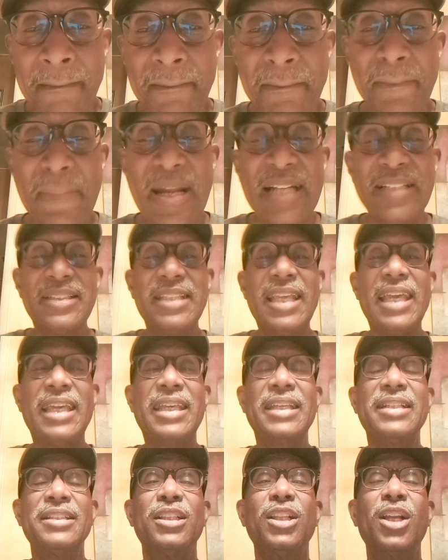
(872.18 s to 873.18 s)
My
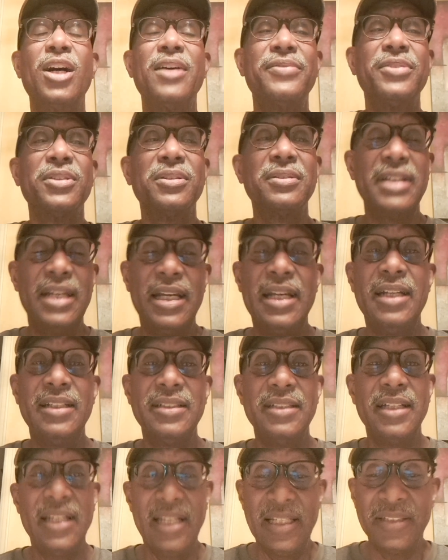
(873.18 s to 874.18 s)
second lover
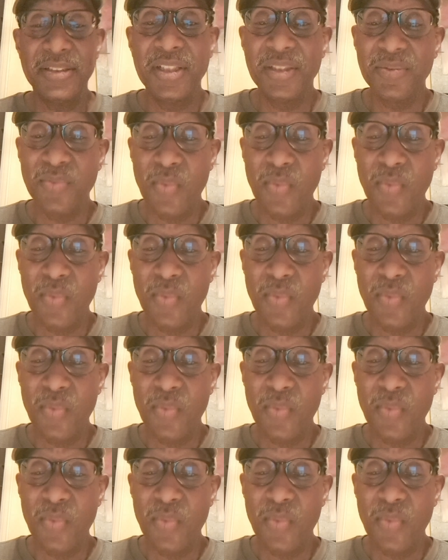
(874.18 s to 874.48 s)
and good